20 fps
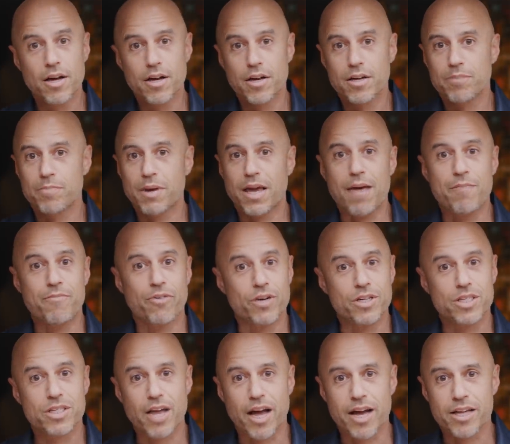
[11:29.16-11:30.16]
became very
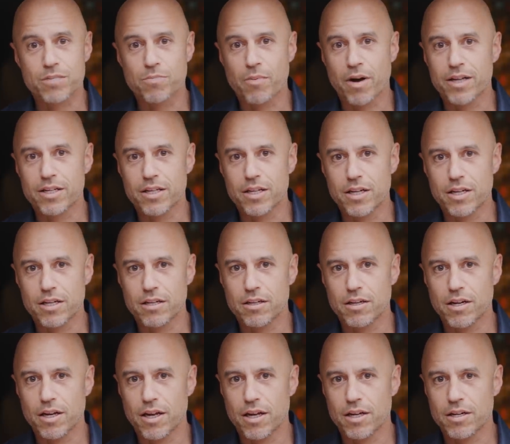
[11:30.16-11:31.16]
science minded in
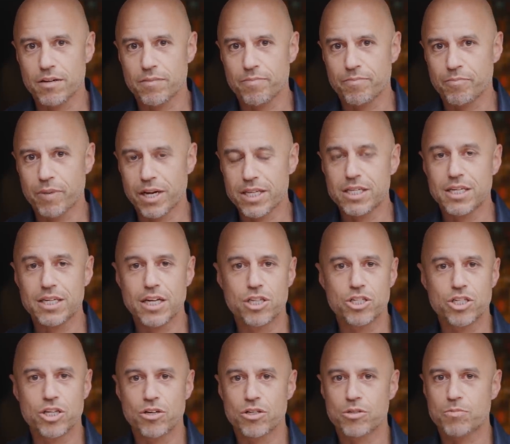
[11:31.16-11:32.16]
in my
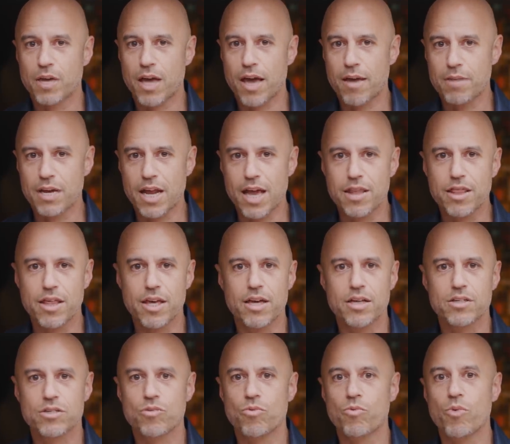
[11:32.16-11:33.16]
teenage years became an
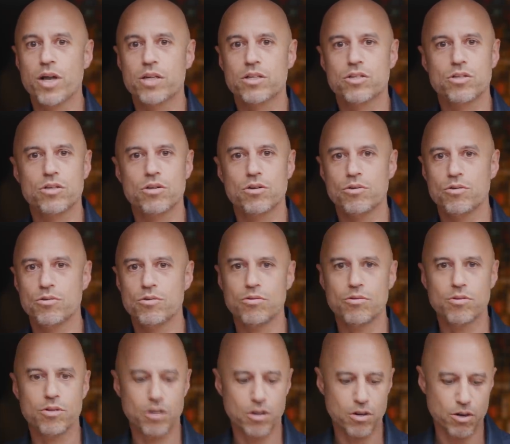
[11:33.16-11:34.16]
atheist went
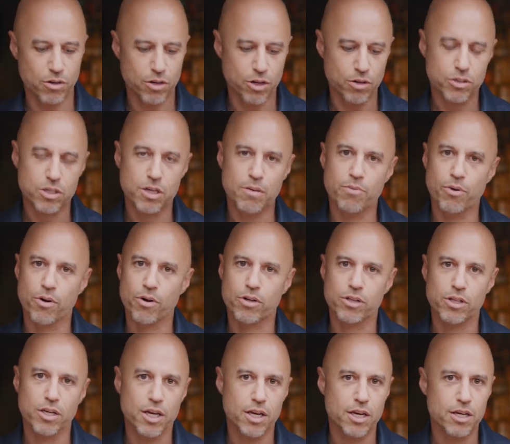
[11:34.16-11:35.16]
to you know UC
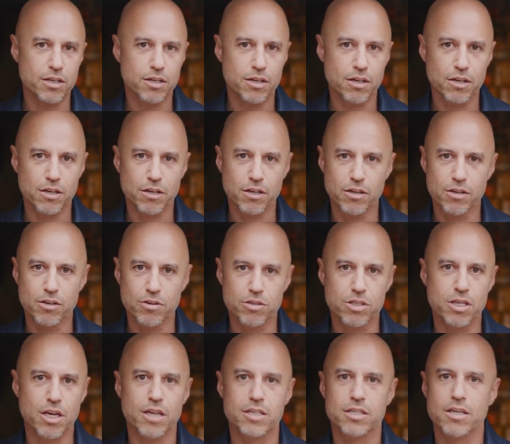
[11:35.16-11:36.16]
Berkeley
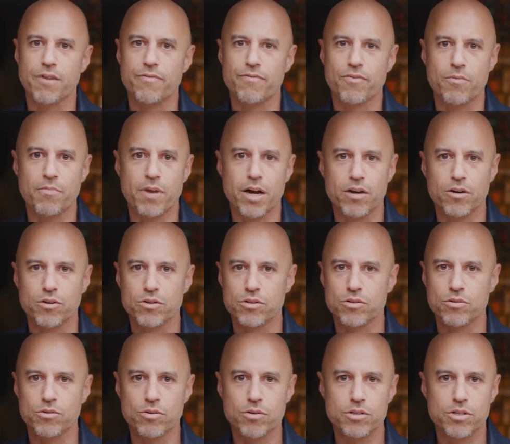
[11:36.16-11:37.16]
UCSF for medical
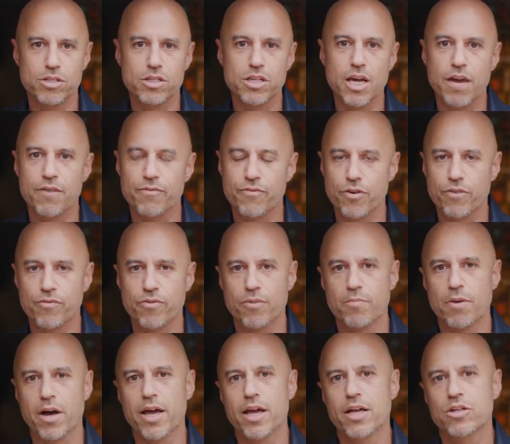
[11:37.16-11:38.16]
school Stanford for
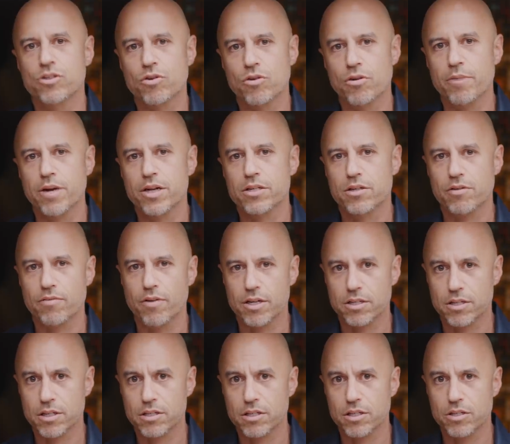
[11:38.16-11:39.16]
my internal medicine
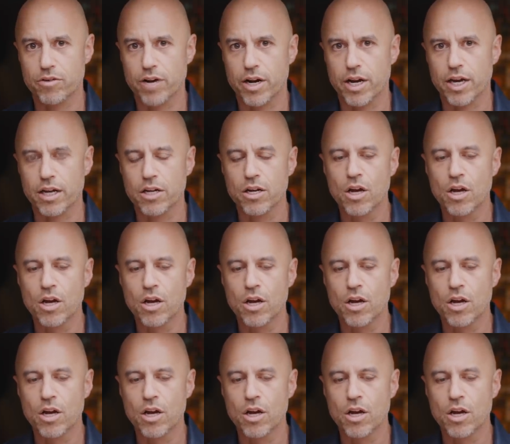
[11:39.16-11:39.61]
residency training and